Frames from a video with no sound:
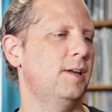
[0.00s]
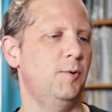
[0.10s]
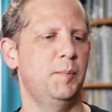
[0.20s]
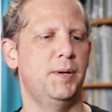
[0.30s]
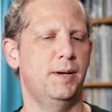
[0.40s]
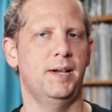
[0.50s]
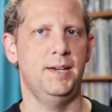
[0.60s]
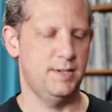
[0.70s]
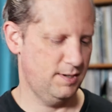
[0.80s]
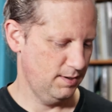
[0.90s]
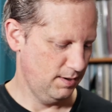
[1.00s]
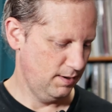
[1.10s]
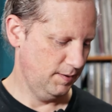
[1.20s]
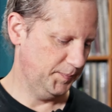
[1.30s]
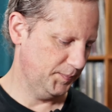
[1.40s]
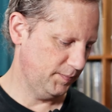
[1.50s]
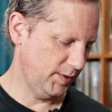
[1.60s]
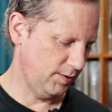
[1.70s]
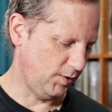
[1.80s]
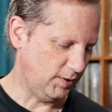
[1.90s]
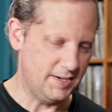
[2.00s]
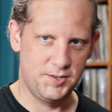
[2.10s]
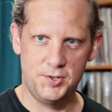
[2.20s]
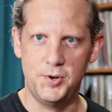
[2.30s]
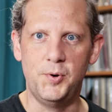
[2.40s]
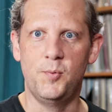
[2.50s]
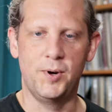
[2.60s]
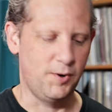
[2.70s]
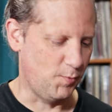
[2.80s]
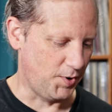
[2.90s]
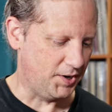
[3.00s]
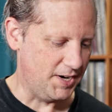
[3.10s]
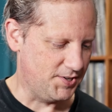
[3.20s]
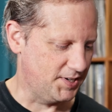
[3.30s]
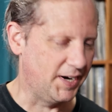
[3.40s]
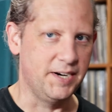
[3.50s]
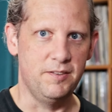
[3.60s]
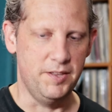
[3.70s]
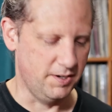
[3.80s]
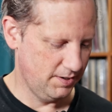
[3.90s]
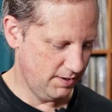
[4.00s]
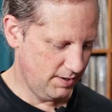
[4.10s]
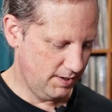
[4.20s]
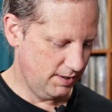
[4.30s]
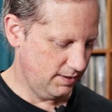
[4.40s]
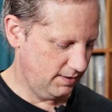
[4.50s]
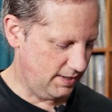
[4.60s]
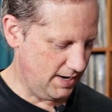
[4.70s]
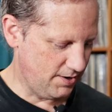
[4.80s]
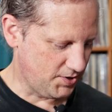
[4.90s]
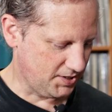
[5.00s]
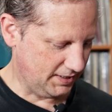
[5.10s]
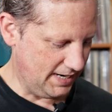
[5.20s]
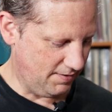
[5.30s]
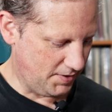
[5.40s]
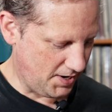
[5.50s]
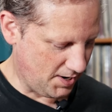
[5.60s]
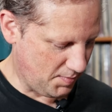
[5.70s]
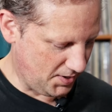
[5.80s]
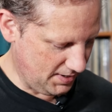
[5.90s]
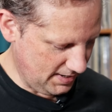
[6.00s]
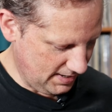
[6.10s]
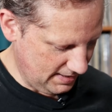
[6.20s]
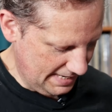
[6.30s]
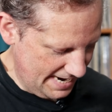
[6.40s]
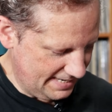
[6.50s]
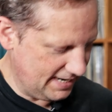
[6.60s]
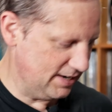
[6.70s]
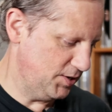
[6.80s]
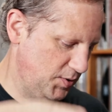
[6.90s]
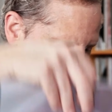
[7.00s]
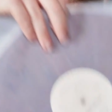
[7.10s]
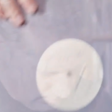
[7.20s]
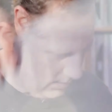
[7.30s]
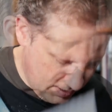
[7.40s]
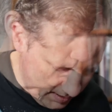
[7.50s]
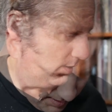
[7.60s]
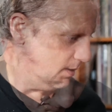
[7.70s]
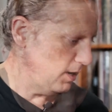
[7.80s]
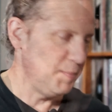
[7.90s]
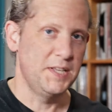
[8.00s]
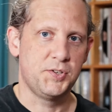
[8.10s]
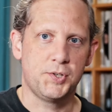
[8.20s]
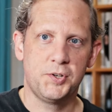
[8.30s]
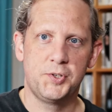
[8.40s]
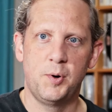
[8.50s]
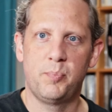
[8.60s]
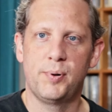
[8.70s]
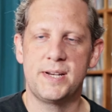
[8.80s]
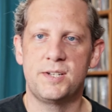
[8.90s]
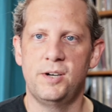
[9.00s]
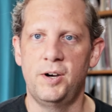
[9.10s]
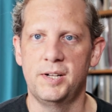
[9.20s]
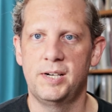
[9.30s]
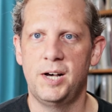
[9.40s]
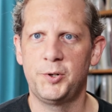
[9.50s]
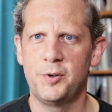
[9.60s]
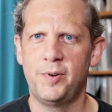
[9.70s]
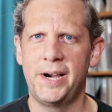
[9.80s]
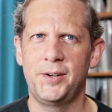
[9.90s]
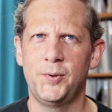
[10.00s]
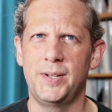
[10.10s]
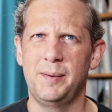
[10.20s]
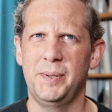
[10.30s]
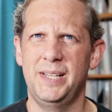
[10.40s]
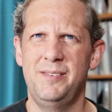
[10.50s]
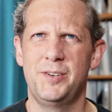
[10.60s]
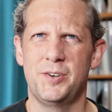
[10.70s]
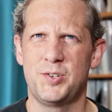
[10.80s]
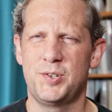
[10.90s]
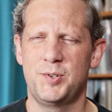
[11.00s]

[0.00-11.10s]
That would have been nice. Or at least 2, you know, 1 on each side of the inner sleeve there, but they didn't do that. This is also pressed on colored vinyl, and I believe there's